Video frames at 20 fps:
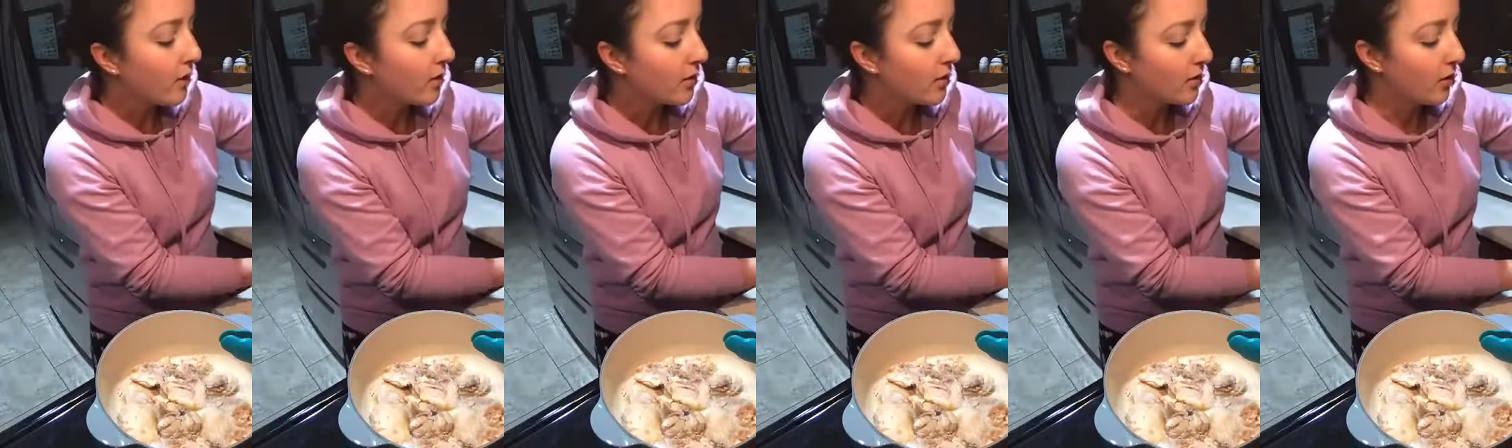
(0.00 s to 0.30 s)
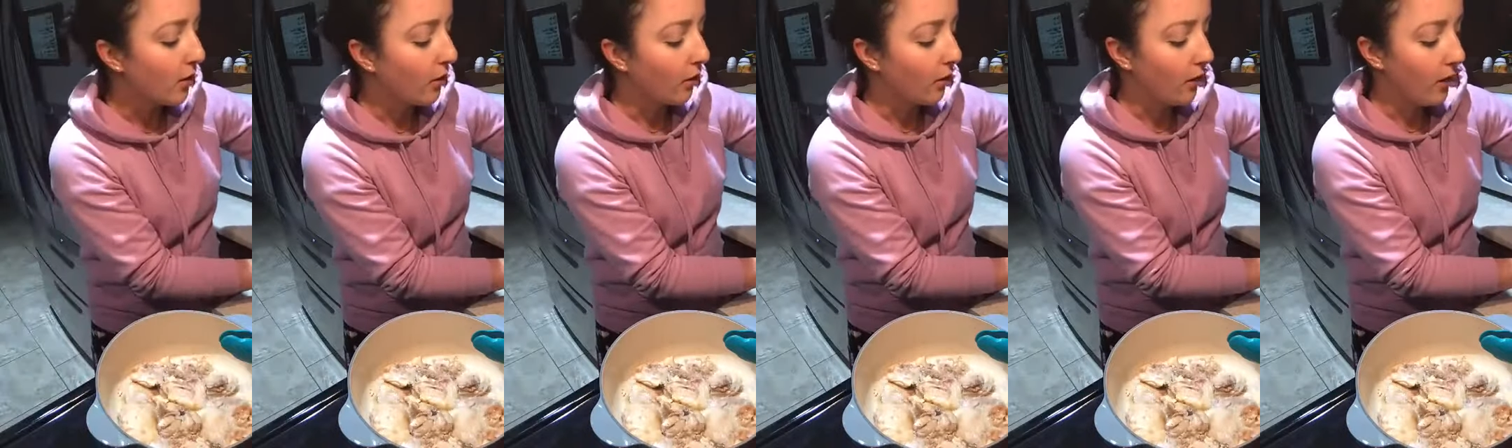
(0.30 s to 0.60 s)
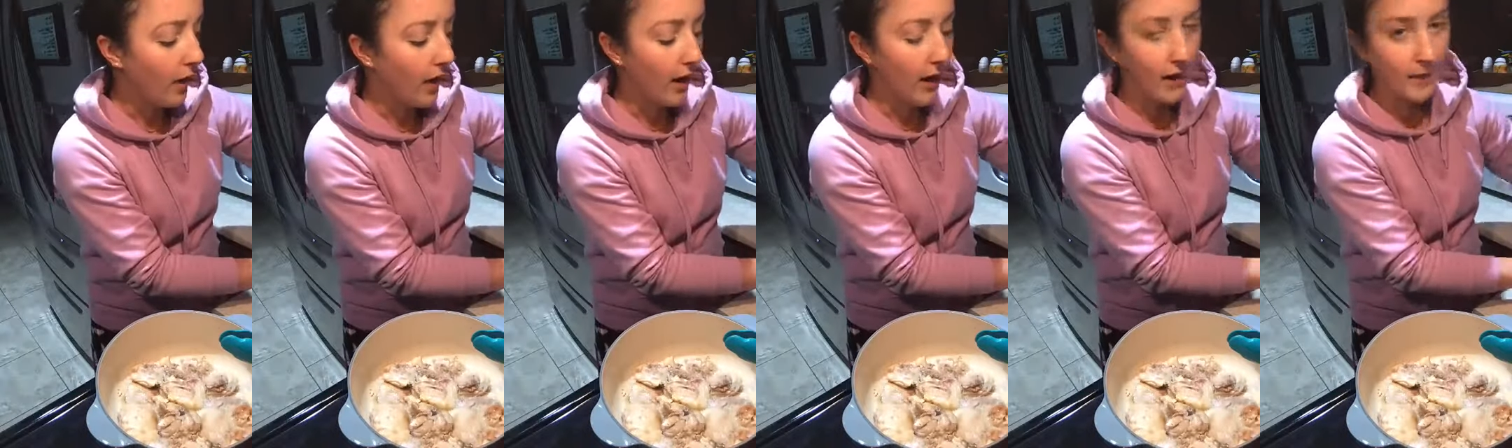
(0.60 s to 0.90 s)
So
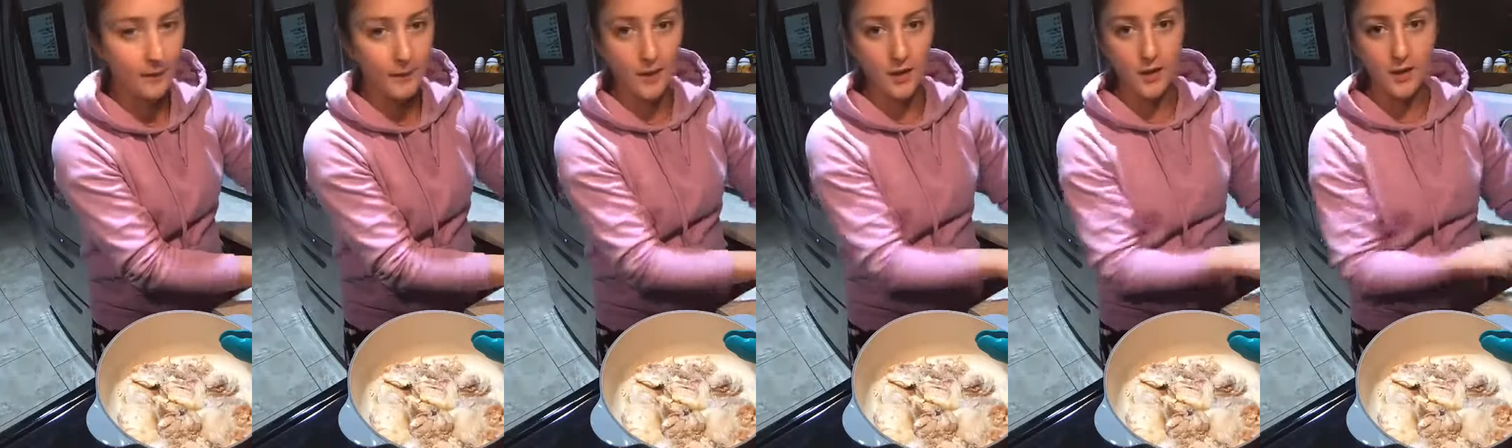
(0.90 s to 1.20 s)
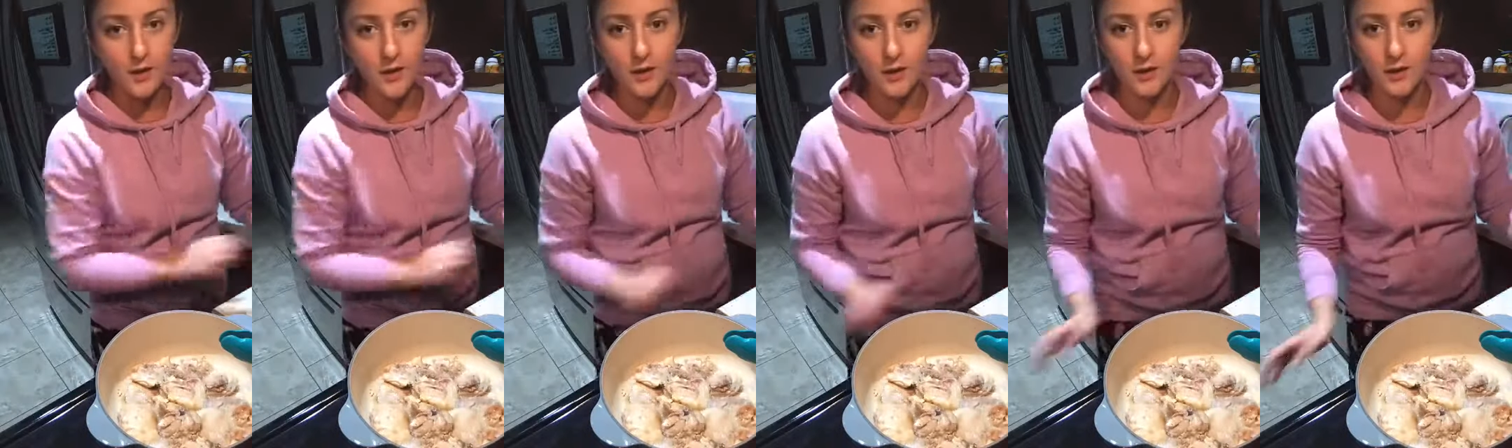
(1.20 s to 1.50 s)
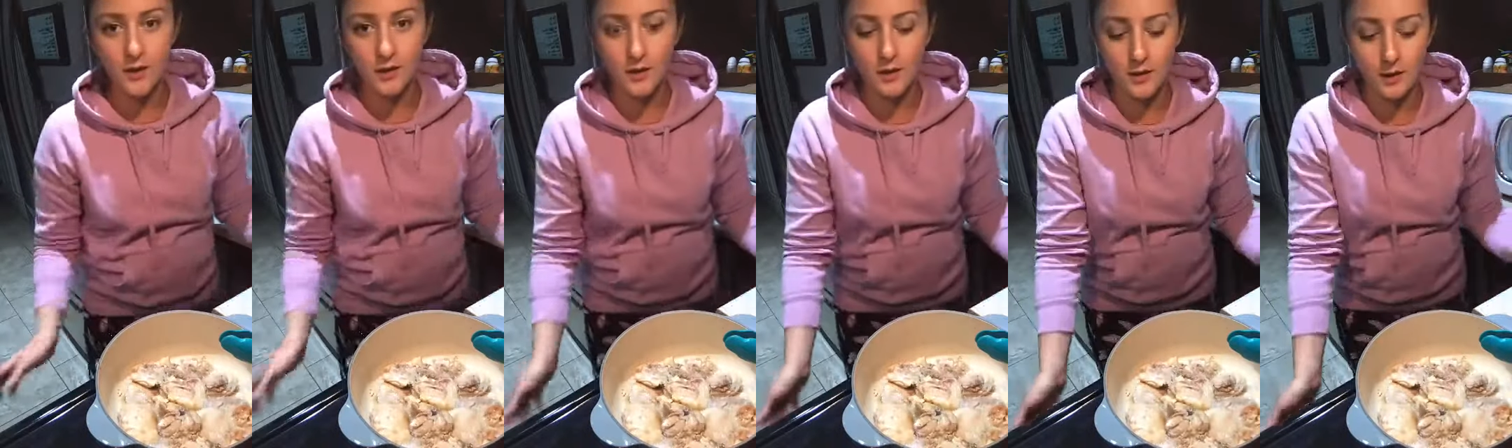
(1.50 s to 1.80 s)
I'm
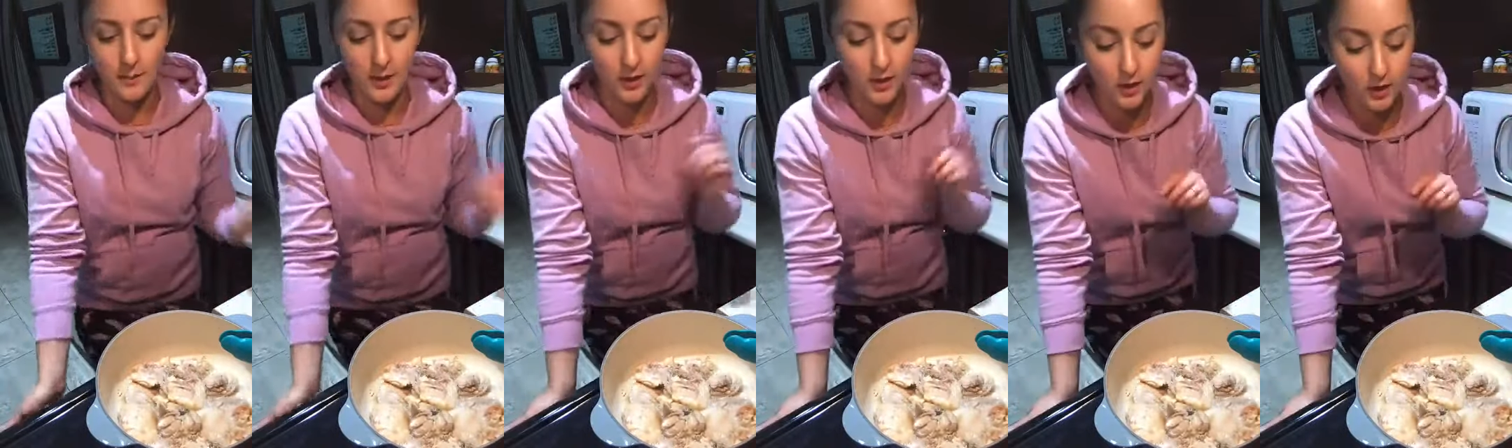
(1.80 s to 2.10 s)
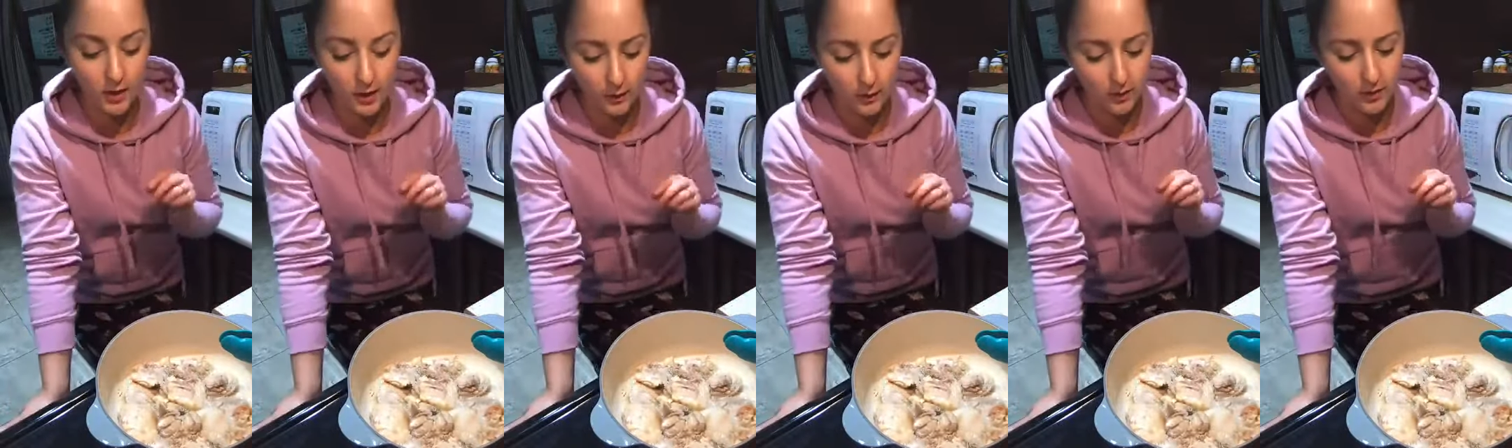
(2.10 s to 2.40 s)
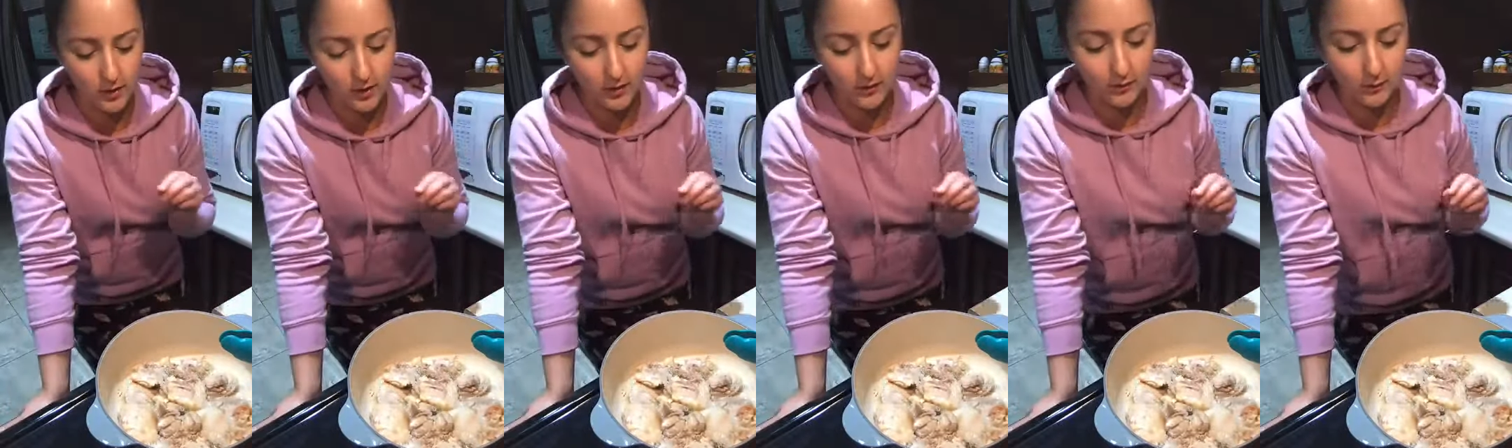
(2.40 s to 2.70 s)
actually in the process of